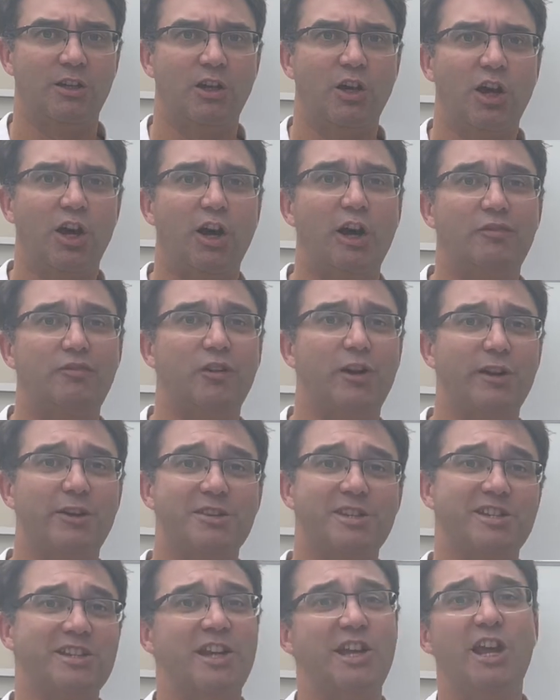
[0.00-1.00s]
Hi
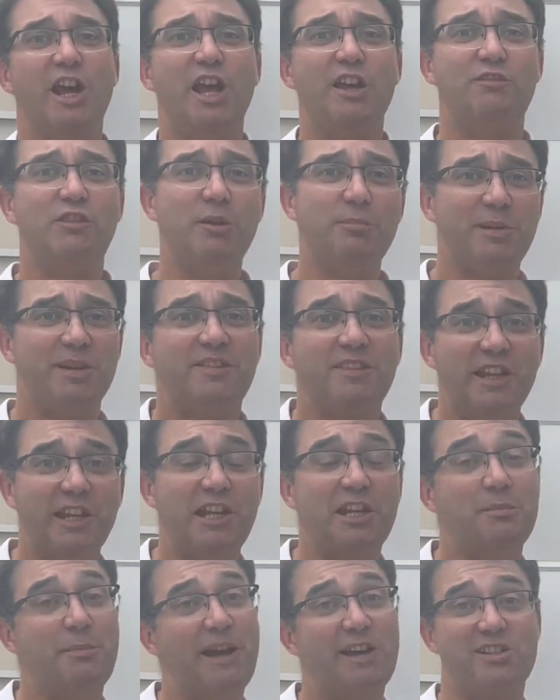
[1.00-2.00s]
folks, if you've been
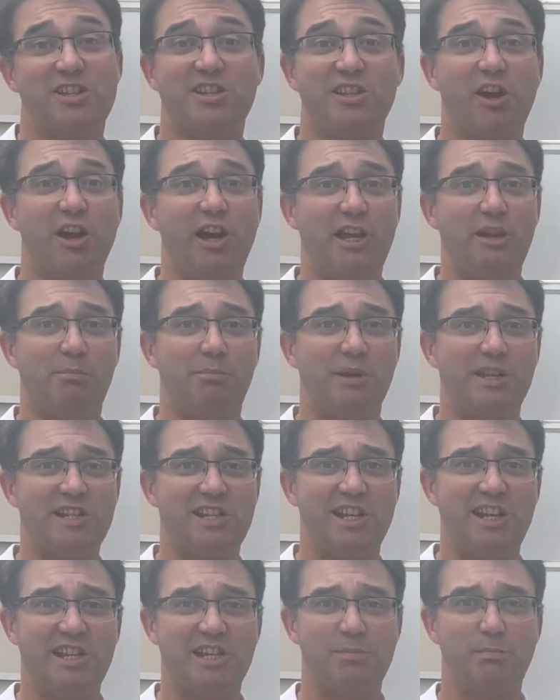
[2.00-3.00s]
thinking about starting a
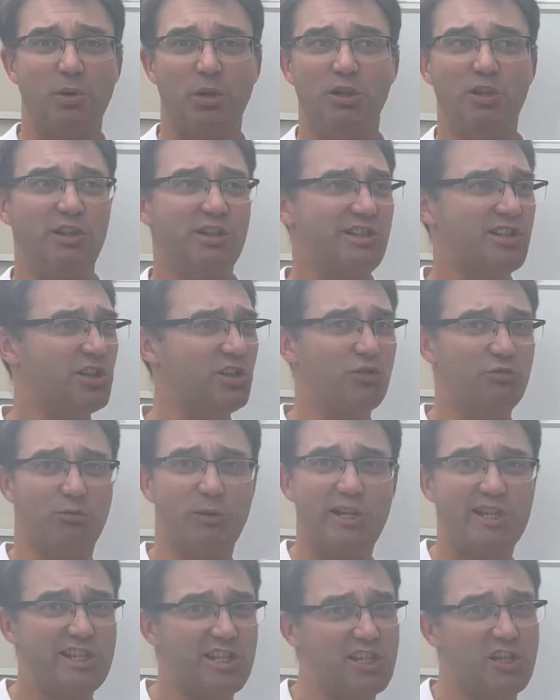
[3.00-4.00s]
business but looked at the
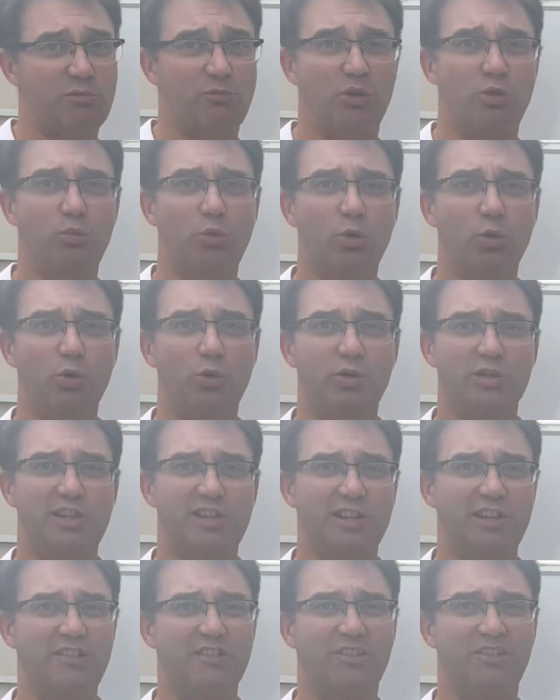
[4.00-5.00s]
risks and
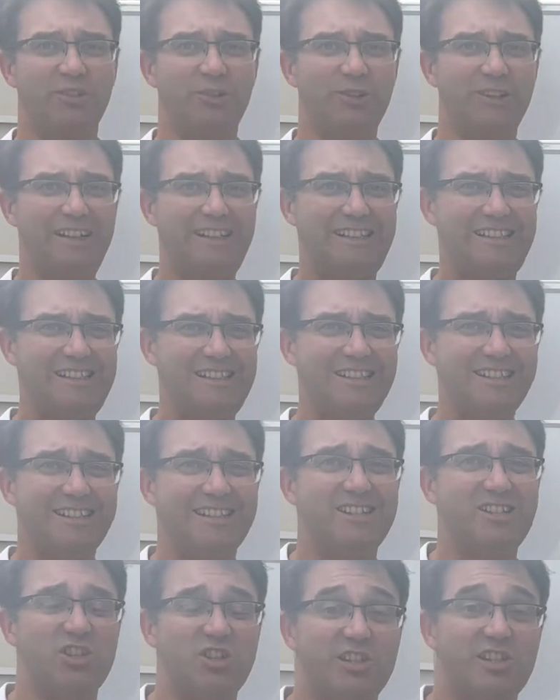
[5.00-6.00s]
rewards and thought, oh,
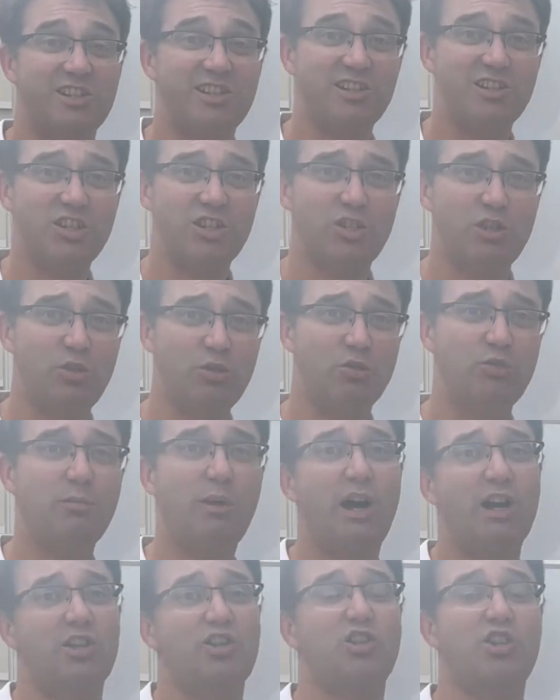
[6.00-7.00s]
there's just too
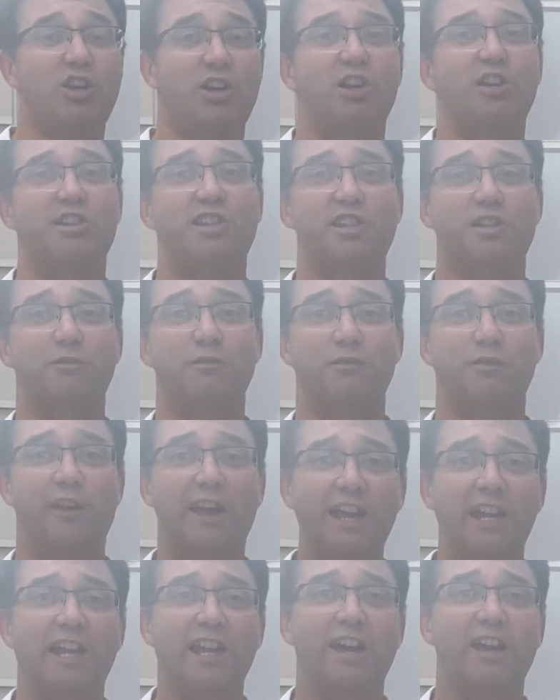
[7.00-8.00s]
much chance of
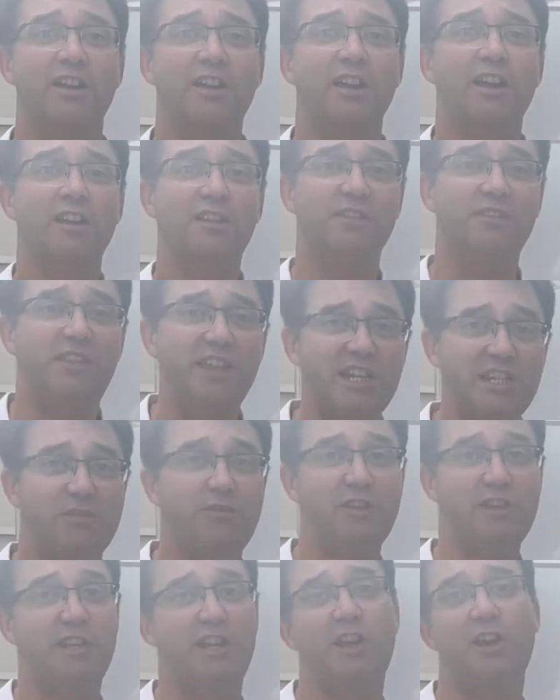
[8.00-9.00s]
failure, this
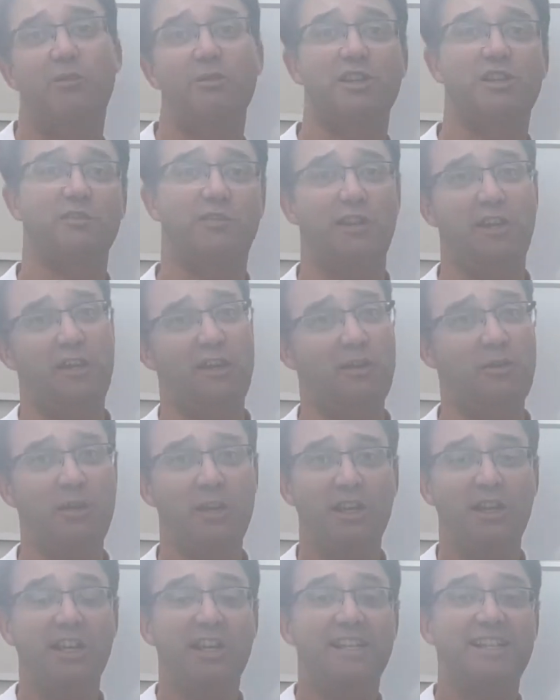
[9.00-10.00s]
video is for you.
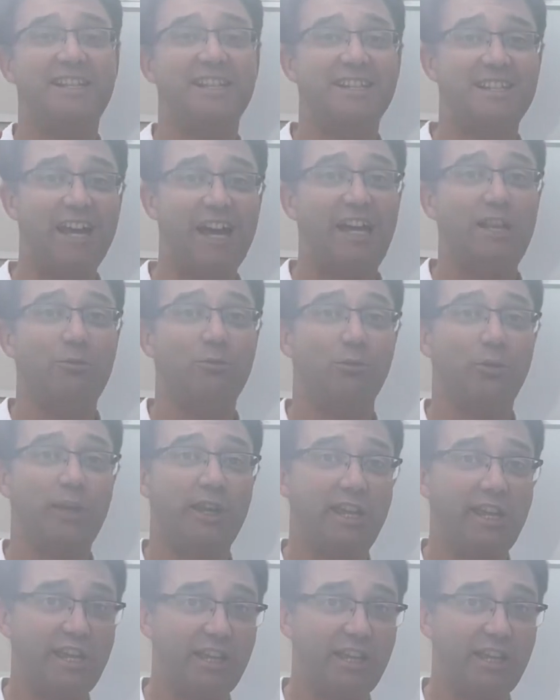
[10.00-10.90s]
Today we're